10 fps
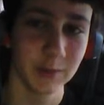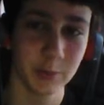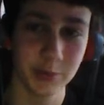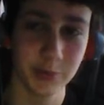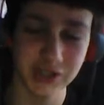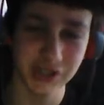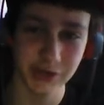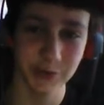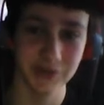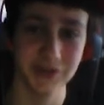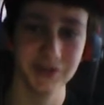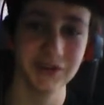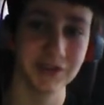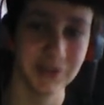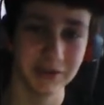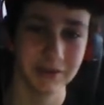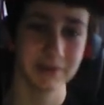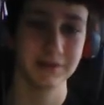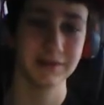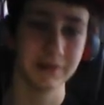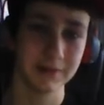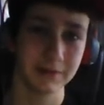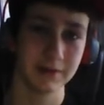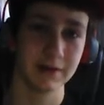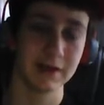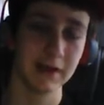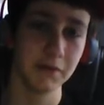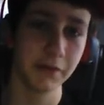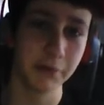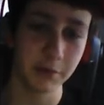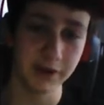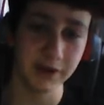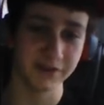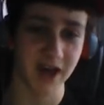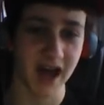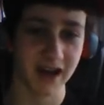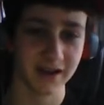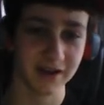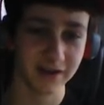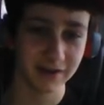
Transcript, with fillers: Pidgey uses level 3 attack.